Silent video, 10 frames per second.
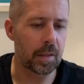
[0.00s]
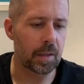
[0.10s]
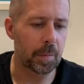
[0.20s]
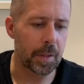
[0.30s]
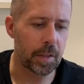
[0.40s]

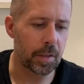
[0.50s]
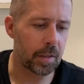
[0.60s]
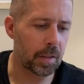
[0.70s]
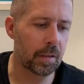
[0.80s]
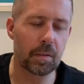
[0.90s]
I mean, there
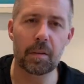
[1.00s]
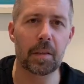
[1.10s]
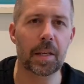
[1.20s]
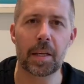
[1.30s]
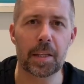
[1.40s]

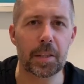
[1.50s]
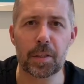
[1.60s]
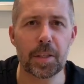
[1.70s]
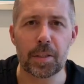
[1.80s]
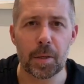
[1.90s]

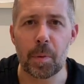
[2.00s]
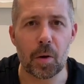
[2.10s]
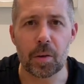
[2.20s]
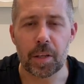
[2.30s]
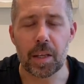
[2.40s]
just isn't a
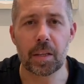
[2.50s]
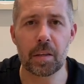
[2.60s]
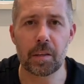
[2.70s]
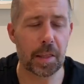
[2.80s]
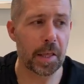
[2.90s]
mark on it.
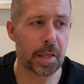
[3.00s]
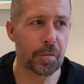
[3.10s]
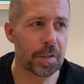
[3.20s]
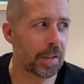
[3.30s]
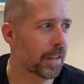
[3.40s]
There
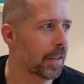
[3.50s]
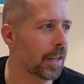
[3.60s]
isn't.